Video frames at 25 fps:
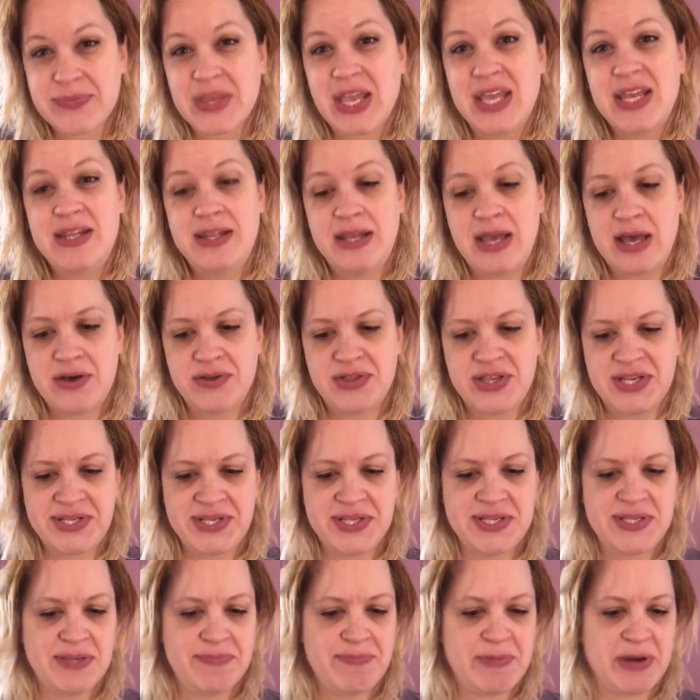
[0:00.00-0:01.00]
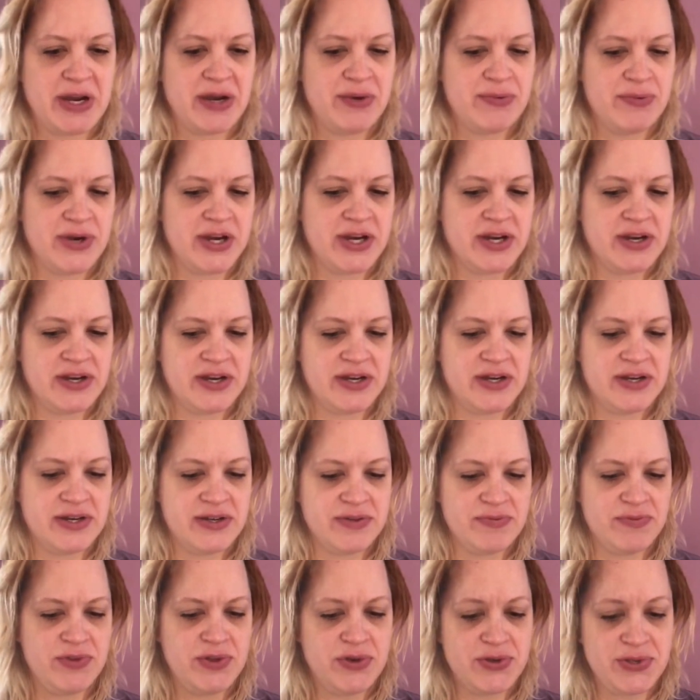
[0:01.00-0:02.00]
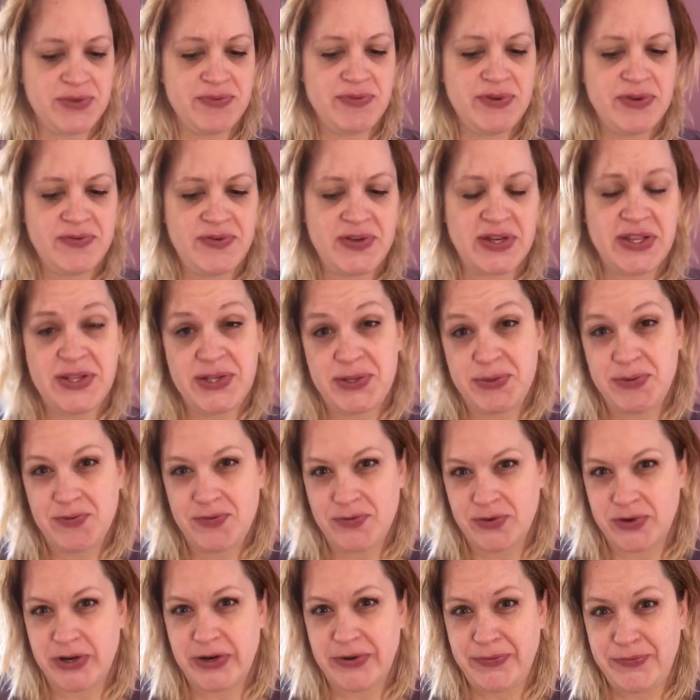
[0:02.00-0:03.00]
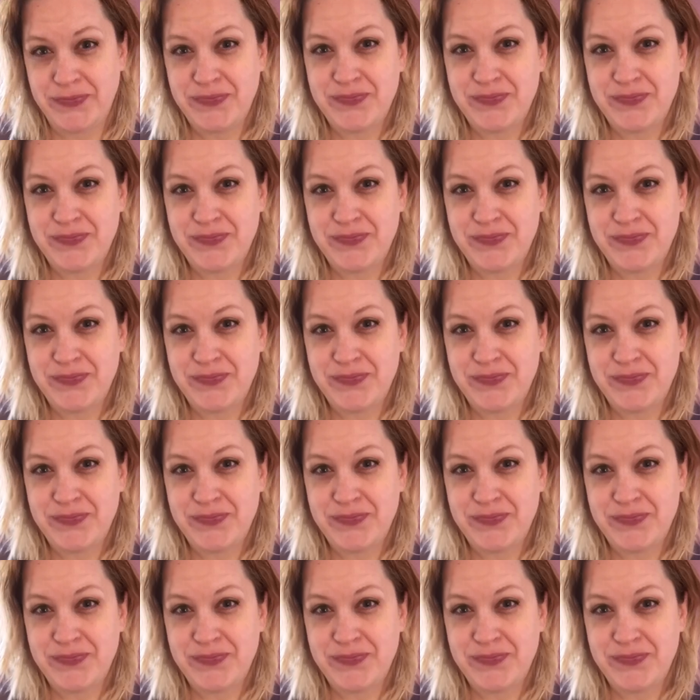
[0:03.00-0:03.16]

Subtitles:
And now this is the part where those of you who've done this before